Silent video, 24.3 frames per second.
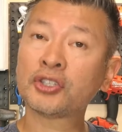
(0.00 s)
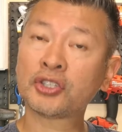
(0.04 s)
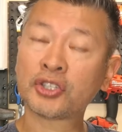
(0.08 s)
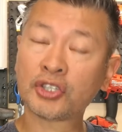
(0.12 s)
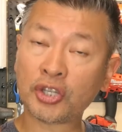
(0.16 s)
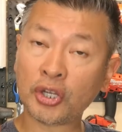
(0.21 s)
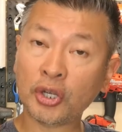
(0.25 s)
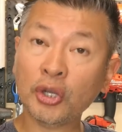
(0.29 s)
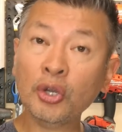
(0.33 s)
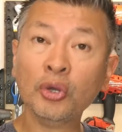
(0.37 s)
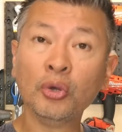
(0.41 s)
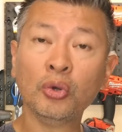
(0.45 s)

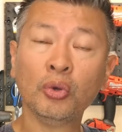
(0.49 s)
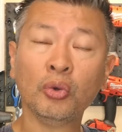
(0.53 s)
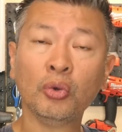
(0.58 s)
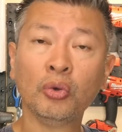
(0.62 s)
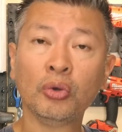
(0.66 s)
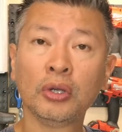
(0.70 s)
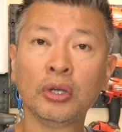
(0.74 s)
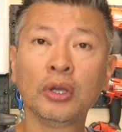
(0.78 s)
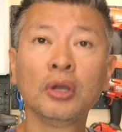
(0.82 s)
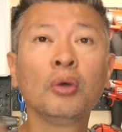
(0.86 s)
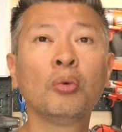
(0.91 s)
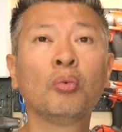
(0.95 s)
Two,
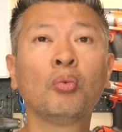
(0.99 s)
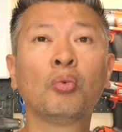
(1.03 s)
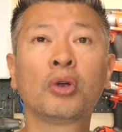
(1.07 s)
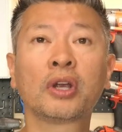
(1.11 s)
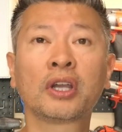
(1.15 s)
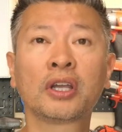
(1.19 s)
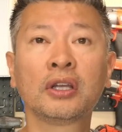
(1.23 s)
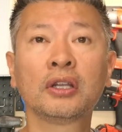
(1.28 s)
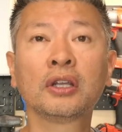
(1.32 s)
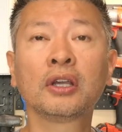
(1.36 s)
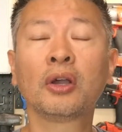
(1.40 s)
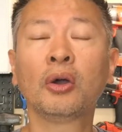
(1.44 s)

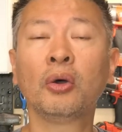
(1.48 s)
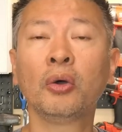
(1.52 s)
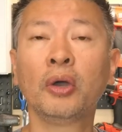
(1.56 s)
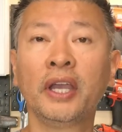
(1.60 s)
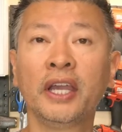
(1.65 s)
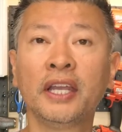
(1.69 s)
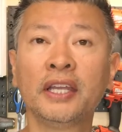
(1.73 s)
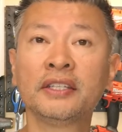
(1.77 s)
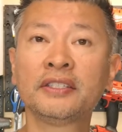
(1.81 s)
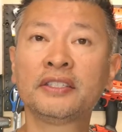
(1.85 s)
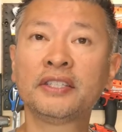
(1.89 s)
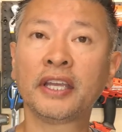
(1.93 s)
we're going to go
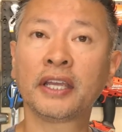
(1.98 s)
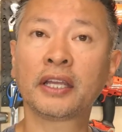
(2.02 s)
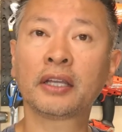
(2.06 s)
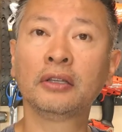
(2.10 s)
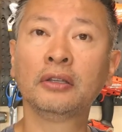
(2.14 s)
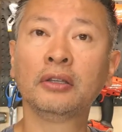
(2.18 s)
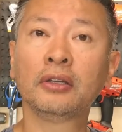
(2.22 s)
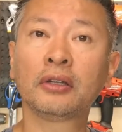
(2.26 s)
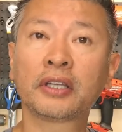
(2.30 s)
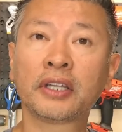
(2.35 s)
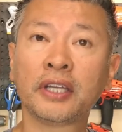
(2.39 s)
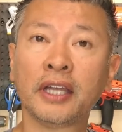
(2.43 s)
ahead and take a
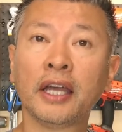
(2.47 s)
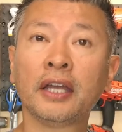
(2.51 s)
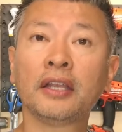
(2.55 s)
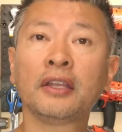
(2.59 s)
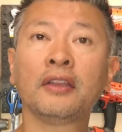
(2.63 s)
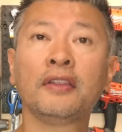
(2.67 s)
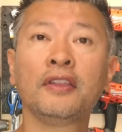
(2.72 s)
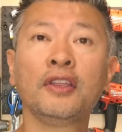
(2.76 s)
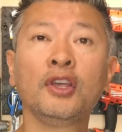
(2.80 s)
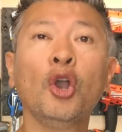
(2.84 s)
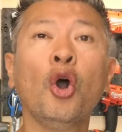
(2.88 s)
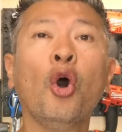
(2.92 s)
look
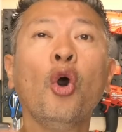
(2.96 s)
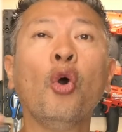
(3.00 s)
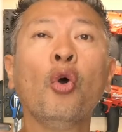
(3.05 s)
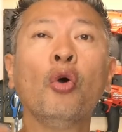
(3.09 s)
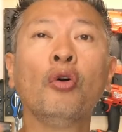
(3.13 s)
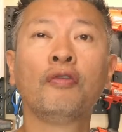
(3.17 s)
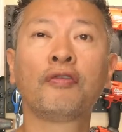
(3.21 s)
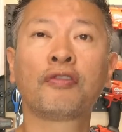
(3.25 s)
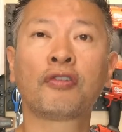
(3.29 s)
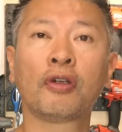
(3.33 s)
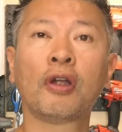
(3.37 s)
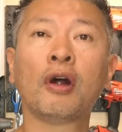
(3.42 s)
at the
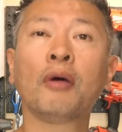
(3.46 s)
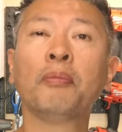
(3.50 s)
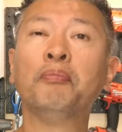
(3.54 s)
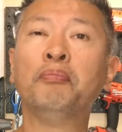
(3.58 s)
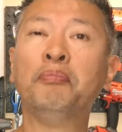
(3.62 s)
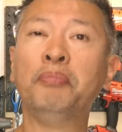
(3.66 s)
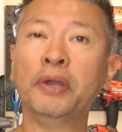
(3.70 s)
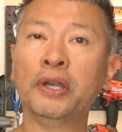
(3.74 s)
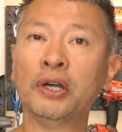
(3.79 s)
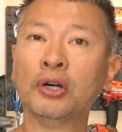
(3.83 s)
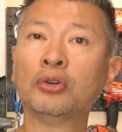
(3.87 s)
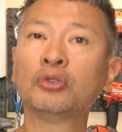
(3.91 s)
overall
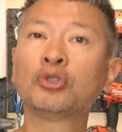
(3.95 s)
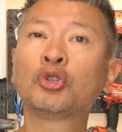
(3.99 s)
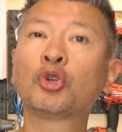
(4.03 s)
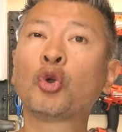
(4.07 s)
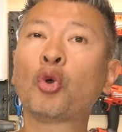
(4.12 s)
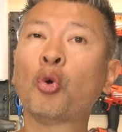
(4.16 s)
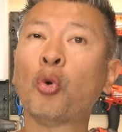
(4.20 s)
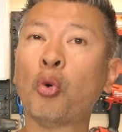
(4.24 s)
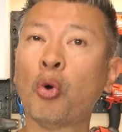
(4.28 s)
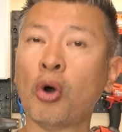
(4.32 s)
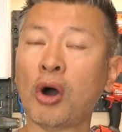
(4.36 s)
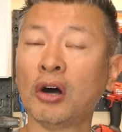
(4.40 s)
build
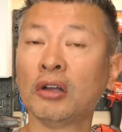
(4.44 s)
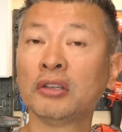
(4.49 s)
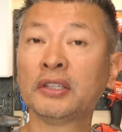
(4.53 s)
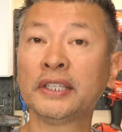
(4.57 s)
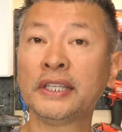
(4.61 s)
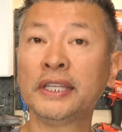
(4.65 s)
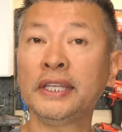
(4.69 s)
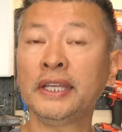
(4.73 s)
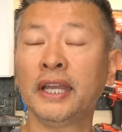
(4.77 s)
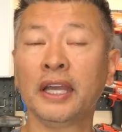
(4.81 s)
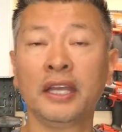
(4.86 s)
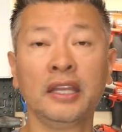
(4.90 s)

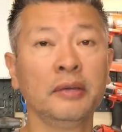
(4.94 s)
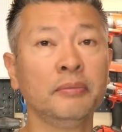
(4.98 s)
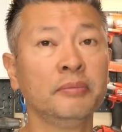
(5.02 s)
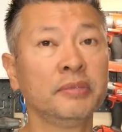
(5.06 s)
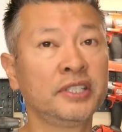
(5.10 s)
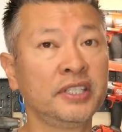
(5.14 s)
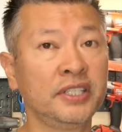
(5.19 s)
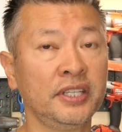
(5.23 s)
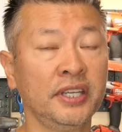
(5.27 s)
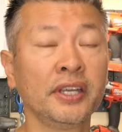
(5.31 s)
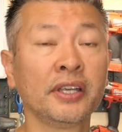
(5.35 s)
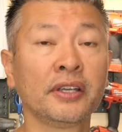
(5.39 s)
quality and the
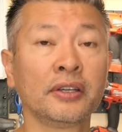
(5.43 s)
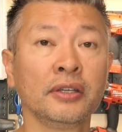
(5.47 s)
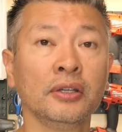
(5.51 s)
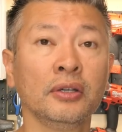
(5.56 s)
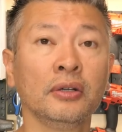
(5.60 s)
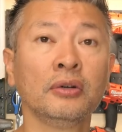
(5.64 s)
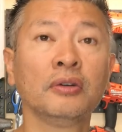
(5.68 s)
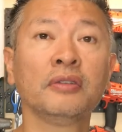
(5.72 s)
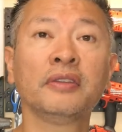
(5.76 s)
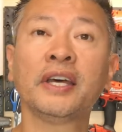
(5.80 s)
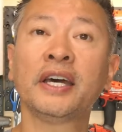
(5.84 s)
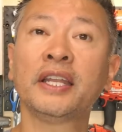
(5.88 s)

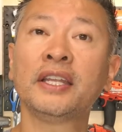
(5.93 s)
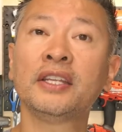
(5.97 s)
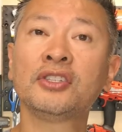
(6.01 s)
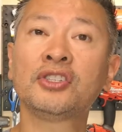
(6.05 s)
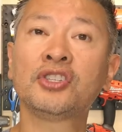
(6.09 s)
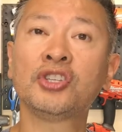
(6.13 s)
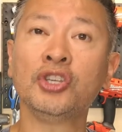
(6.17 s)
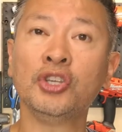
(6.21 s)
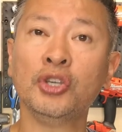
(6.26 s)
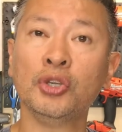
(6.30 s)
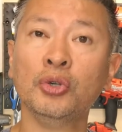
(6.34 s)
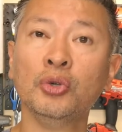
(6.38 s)
material that
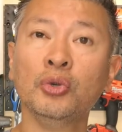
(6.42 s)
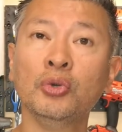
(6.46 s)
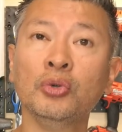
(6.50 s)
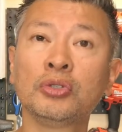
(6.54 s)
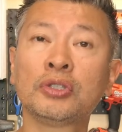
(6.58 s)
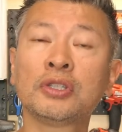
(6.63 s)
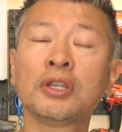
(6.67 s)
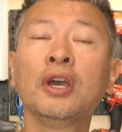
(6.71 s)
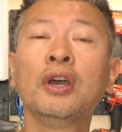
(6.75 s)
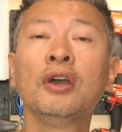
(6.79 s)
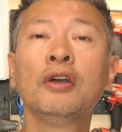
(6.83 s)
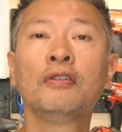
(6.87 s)
is
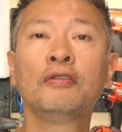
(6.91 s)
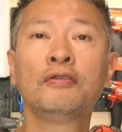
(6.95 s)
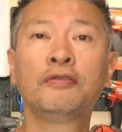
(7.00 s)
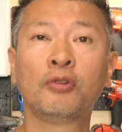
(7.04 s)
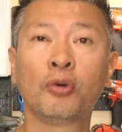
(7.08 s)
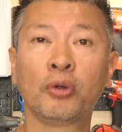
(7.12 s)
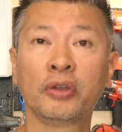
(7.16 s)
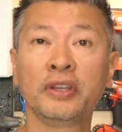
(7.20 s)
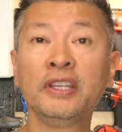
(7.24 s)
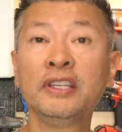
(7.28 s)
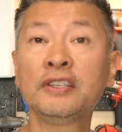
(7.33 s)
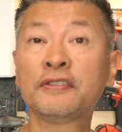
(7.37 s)
used
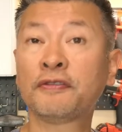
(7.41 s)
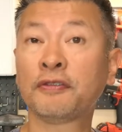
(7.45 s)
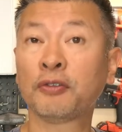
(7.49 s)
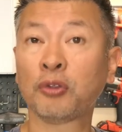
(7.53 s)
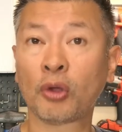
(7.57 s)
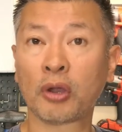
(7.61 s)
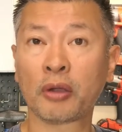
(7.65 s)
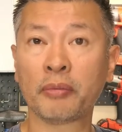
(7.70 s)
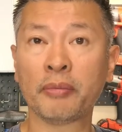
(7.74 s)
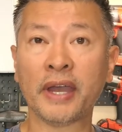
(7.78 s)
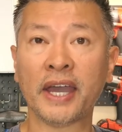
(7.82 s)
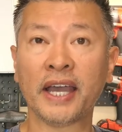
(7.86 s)
for these
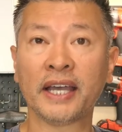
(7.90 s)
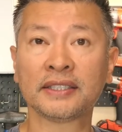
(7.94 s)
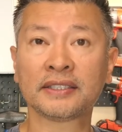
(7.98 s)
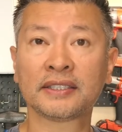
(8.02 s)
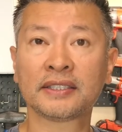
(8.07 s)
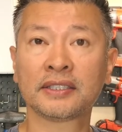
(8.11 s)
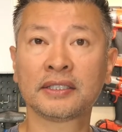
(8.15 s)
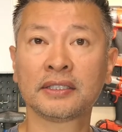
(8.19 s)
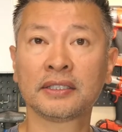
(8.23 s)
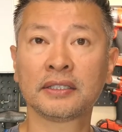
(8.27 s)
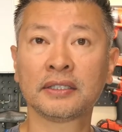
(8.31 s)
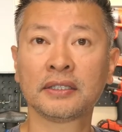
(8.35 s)
floor
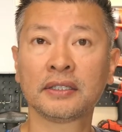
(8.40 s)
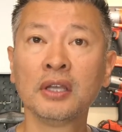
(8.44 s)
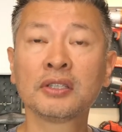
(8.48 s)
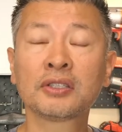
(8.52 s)
mats.